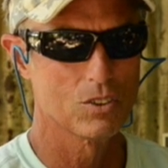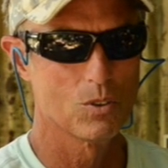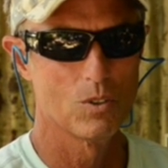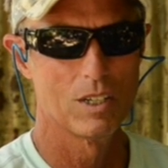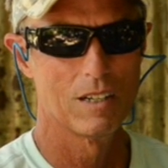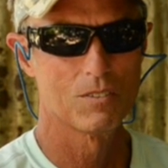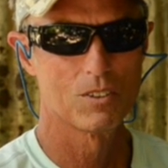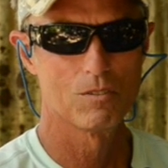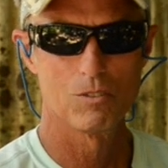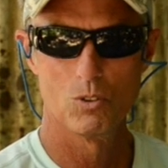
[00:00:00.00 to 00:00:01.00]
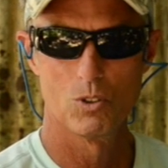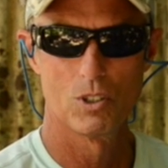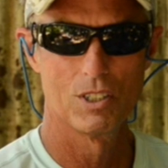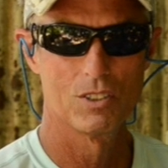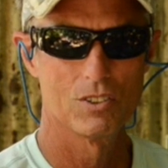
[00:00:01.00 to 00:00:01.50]
going after
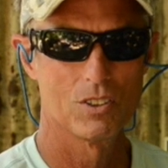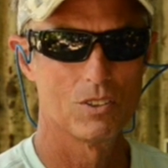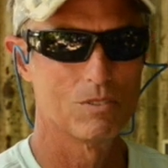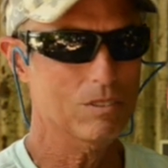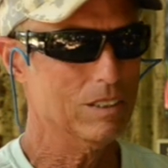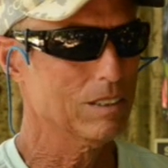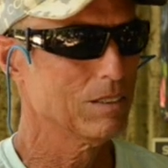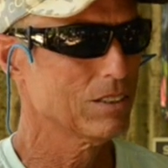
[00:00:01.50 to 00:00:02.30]
Florida. So I mean,